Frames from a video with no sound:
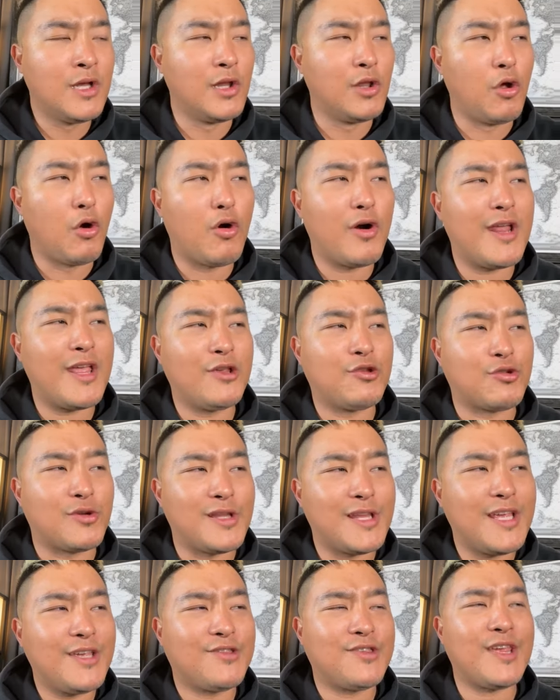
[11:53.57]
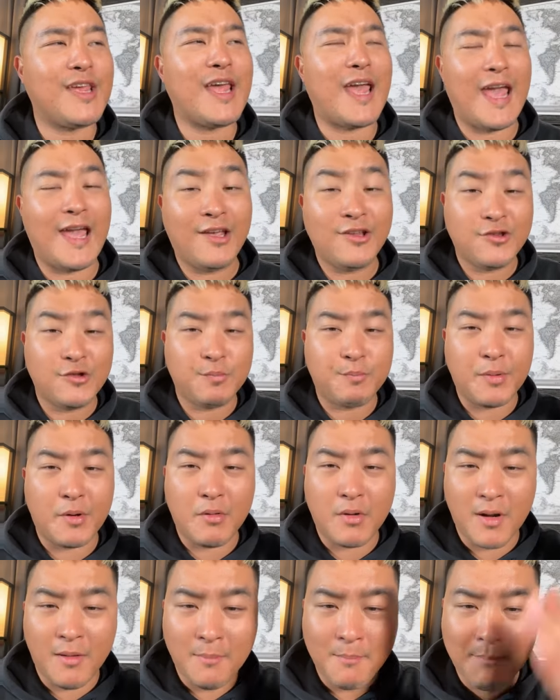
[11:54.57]
the Lord is releasing a
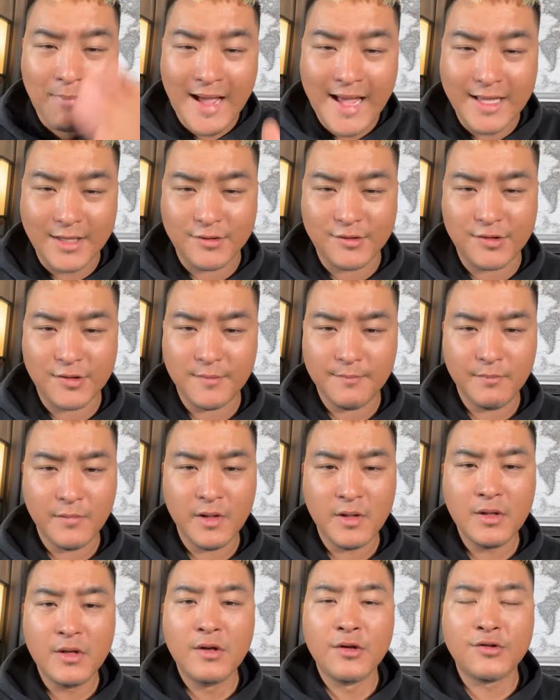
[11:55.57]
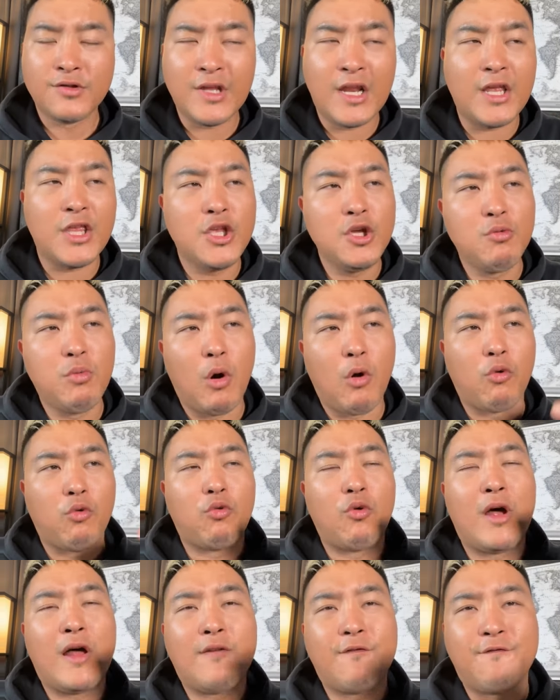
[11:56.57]
spirit of might so that you will
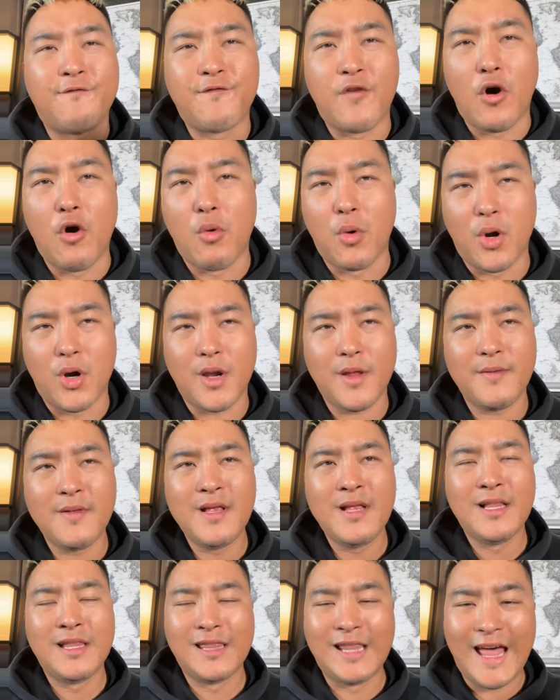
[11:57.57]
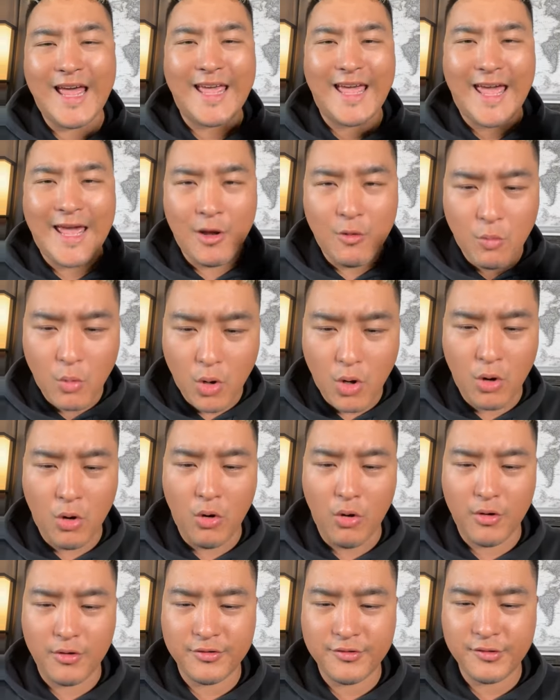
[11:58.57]
run forward like a war
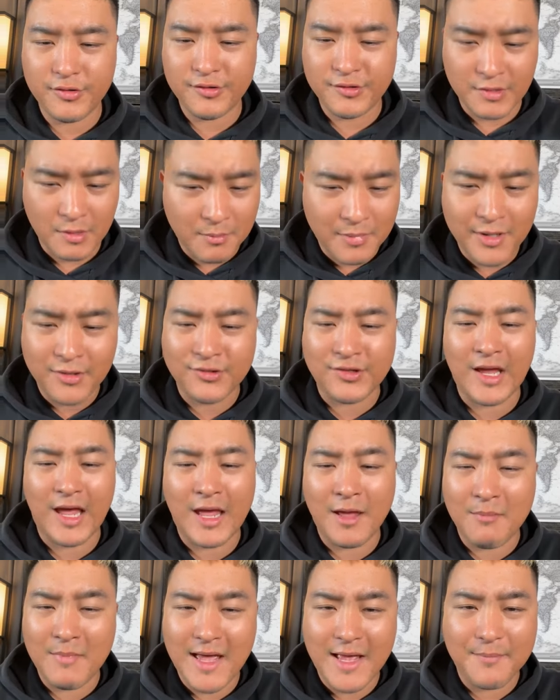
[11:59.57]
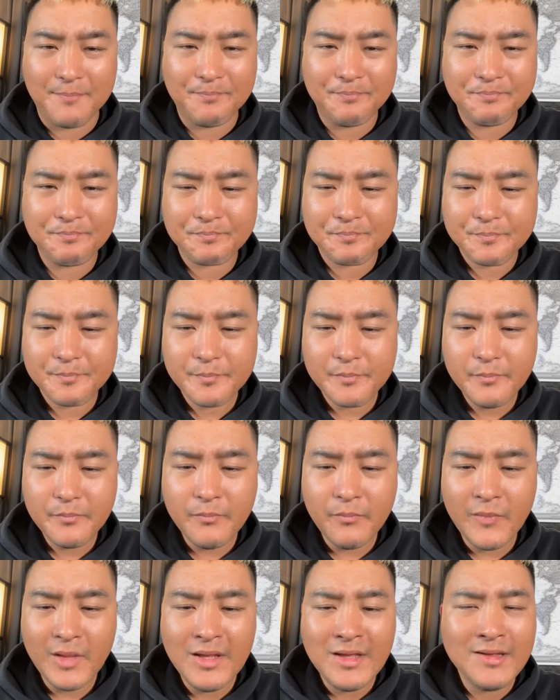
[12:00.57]
horse. Somebody say amen.
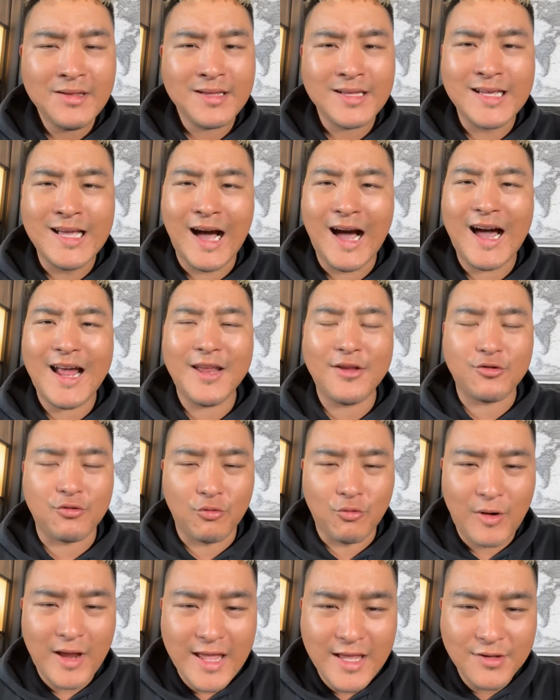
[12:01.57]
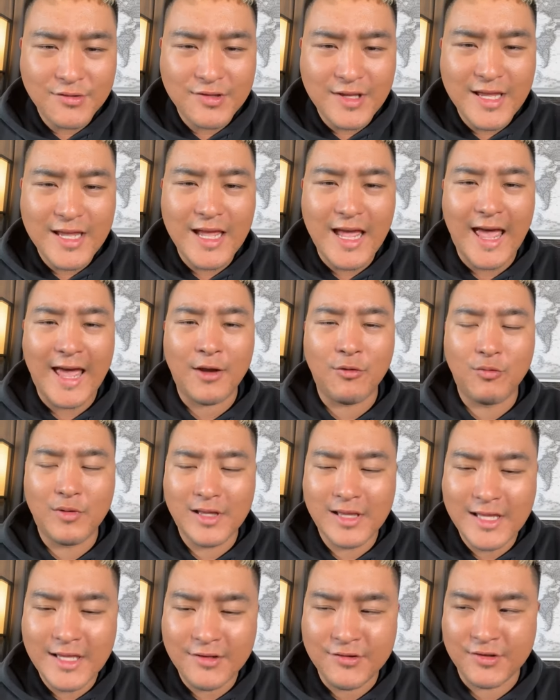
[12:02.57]
God is raising and
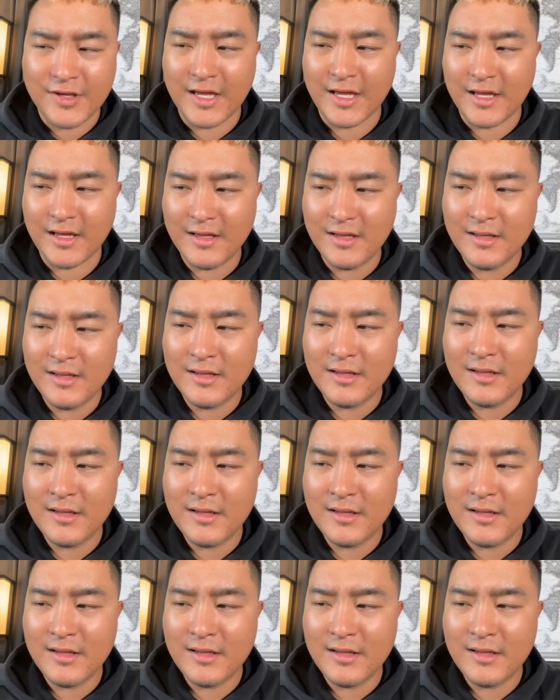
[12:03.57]
releasing